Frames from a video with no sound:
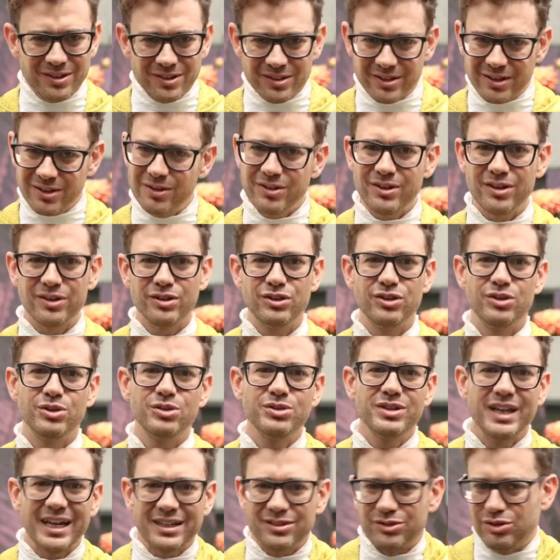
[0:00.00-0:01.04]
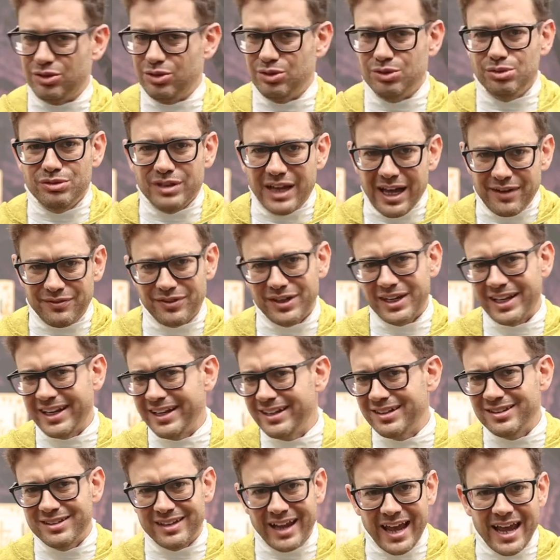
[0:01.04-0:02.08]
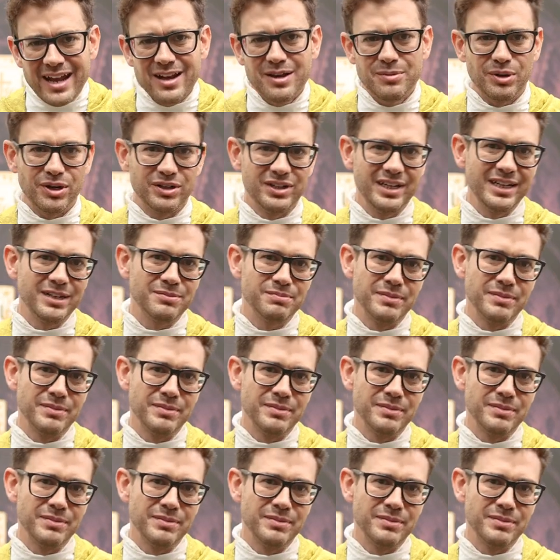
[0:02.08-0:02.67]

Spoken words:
Good on you that you never killed anybody.